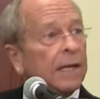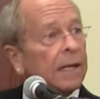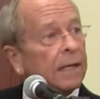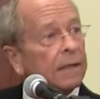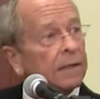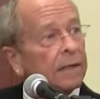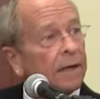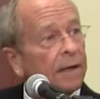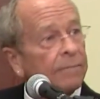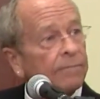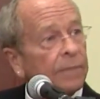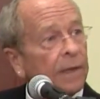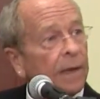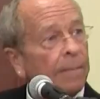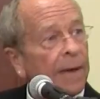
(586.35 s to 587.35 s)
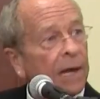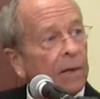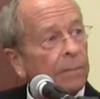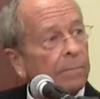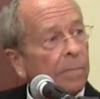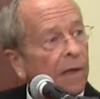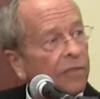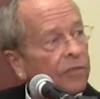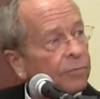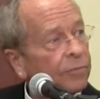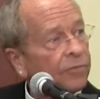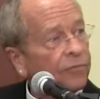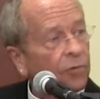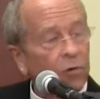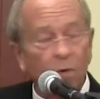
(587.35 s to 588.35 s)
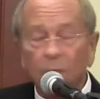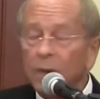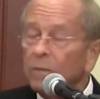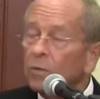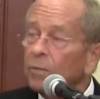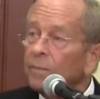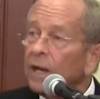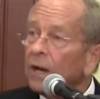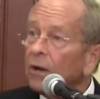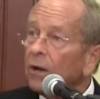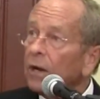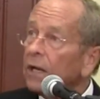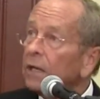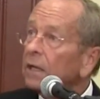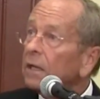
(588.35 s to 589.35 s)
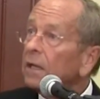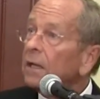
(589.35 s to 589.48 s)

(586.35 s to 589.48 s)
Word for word: And uh, about a month before we were married,